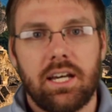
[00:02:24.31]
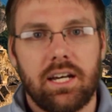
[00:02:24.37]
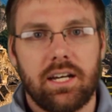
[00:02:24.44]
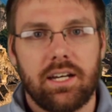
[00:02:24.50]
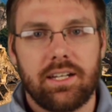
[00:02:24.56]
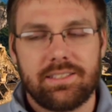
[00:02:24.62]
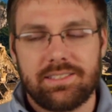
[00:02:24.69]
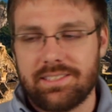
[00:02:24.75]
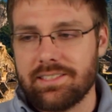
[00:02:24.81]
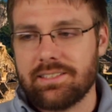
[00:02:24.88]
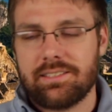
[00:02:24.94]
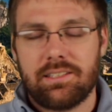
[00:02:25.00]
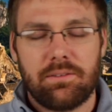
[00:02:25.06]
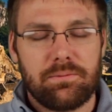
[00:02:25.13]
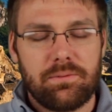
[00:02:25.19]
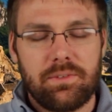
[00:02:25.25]
It's a
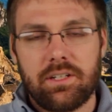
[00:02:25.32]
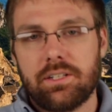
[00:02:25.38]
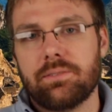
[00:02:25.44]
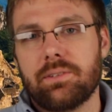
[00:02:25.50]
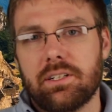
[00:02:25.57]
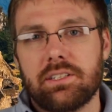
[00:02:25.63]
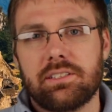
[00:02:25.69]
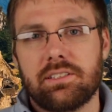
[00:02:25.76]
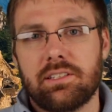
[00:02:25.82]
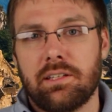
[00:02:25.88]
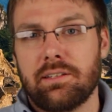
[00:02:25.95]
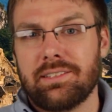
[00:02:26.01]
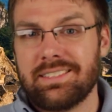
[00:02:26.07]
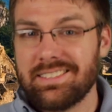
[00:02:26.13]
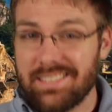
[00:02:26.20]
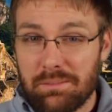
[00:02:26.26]
very, very
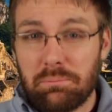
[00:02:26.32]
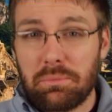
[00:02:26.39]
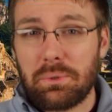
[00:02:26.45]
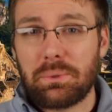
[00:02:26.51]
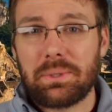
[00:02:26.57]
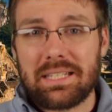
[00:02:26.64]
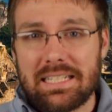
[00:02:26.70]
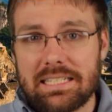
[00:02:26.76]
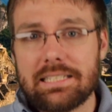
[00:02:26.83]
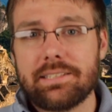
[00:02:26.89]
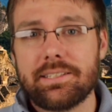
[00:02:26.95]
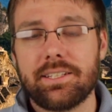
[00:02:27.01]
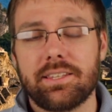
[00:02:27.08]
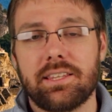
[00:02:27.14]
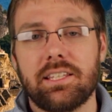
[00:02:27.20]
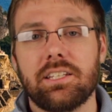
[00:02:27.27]
simple,
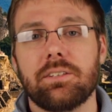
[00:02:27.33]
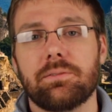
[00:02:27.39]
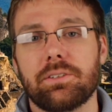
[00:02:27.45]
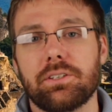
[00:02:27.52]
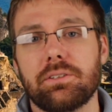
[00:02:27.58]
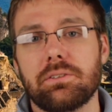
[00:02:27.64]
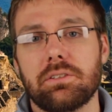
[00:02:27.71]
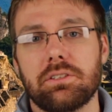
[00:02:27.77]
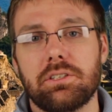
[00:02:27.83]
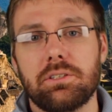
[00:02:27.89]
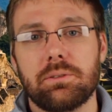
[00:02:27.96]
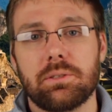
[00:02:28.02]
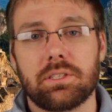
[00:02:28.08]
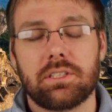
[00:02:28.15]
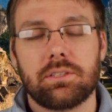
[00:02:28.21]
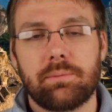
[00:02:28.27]
easy thing for you to
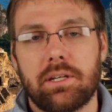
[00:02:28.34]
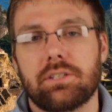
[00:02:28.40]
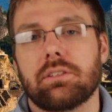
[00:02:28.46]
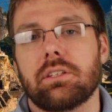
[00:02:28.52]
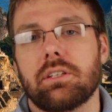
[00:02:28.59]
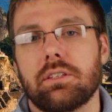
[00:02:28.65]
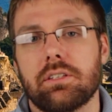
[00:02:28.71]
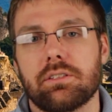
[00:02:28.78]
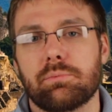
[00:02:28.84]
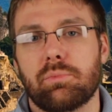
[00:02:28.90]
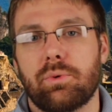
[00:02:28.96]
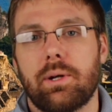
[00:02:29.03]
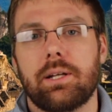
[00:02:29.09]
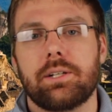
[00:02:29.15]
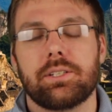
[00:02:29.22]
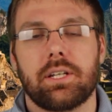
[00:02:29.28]
do, especially in this
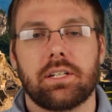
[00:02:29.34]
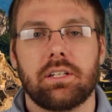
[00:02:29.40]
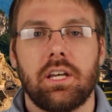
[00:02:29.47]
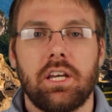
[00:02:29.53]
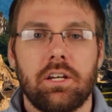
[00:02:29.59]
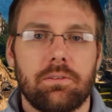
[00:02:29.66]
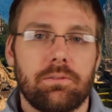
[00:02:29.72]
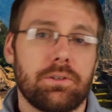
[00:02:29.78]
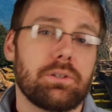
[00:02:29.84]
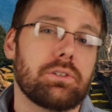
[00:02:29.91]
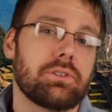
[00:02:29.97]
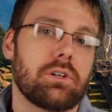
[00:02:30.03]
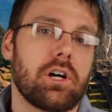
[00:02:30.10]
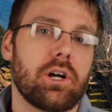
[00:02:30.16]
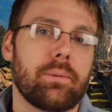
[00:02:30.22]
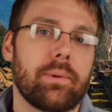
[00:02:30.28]
project, for you to
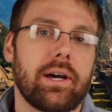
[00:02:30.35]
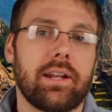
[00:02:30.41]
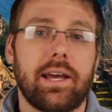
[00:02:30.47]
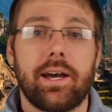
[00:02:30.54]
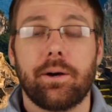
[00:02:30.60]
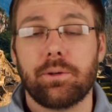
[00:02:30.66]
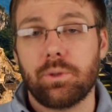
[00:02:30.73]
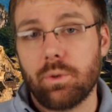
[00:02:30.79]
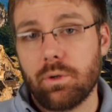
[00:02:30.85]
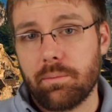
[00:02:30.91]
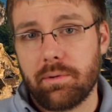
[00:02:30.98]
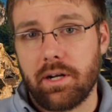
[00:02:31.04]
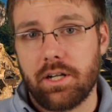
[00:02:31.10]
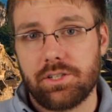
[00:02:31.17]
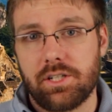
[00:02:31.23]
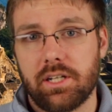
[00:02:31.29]
talk about how your
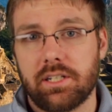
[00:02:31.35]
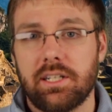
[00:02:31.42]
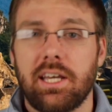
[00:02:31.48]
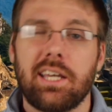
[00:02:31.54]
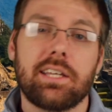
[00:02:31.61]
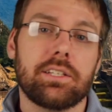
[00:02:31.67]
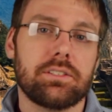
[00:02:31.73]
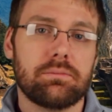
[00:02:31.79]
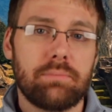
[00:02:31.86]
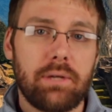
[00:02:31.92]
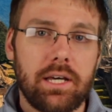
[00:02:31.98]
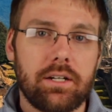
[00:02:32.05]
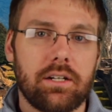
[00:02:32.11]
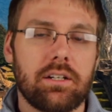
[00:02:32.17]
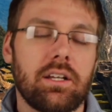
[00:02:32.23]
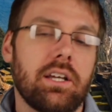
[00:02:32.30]
project is
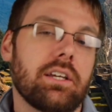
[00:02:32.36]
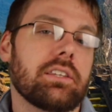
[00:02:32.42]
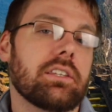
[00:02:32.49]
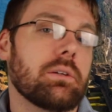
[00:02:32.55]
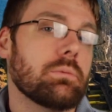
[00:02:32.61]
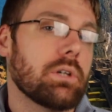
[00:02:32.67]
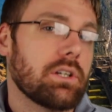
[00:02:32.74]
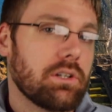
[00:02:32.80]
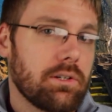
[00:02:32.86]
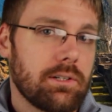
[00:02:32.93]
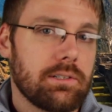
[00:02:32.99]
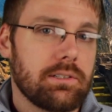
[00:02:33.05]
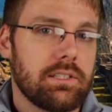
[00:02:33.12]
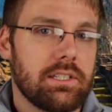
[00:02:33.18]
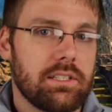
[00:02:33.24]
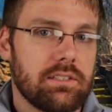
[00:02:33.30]
better than what
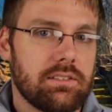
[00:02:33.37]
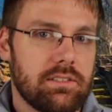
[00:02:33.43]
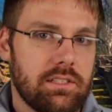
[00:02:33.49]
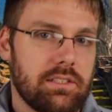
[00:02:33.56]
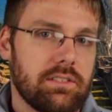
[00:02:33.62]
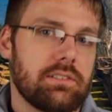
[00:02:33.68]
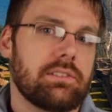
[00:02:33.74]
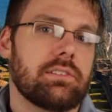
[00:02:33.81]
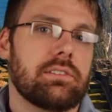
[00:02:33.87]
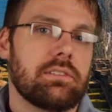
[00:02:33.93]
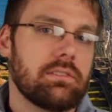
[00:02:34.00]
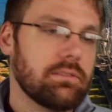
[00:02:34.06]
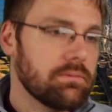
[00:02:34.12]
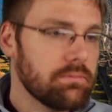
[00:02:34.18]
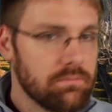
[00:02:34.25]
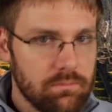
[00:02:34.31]
currently
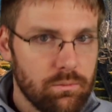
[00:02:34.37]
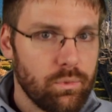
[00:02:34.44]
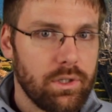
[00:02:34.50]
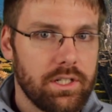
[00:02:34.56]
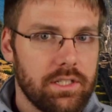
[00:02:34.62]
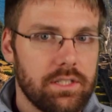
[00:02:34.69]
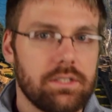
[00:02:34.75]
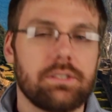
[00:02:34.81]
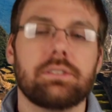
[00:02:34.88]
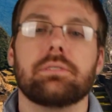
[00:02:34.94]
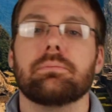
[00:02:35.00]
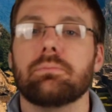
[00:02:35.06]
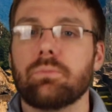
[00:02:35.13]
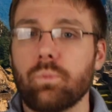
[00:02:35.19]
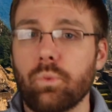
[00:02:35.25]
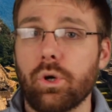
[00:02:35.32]
exists, what is,
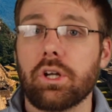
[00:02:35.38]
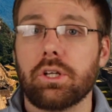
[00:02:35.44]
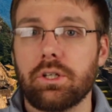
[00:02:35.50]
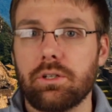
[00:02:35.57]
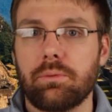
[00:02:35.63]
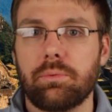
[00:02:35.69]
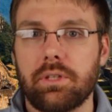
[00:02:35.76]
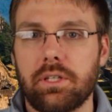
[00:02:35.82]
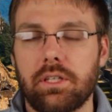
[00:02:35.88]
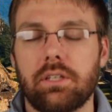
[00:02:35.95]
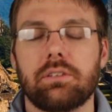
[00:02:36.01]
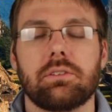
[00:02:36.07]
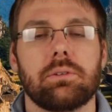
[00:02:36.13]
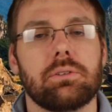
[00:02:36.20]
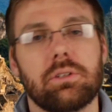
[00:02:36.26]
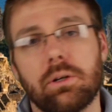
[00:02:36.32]
what could be.
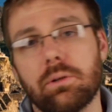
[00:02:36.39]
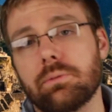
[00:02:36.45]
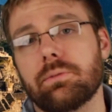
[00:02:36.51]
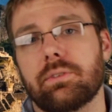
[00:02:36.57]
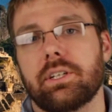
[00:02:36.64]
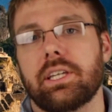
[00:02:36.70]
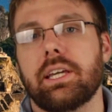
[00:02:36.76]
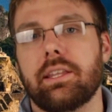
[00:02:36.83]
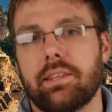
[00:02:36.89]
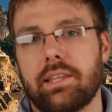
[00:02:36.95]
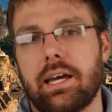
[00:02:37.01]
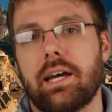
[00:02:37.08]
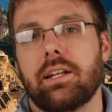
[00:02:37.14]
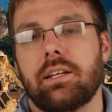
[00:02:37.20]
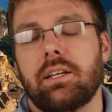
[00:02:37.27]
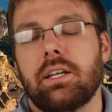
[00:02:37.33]
So don't forget
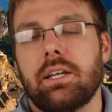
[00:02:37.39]
that.